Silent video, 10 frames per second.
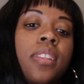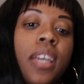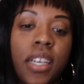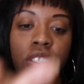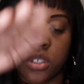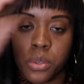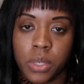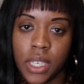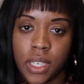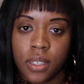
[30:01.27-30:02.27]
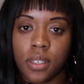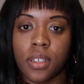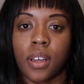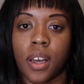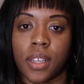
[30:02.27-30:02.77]
Asian queen,
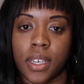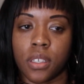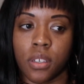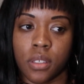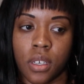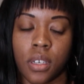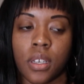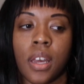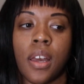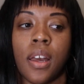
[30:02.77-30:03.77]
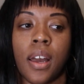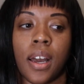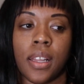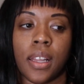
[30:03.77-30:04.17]
I liked her look. I